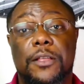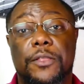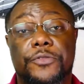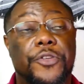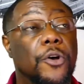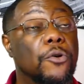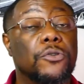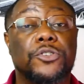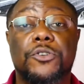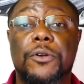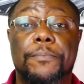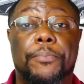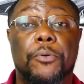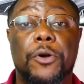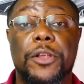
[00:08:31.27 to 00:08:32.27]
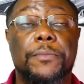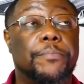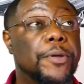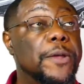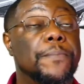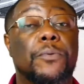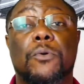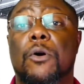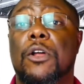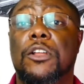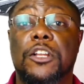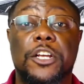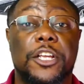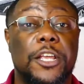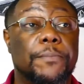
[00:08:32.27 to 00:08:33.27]
Those are important. People are
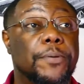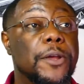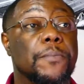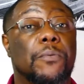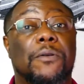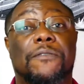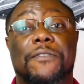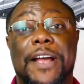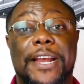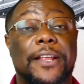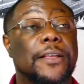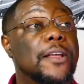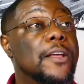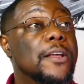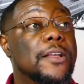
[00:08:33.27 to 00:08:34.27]
looking, people are finding.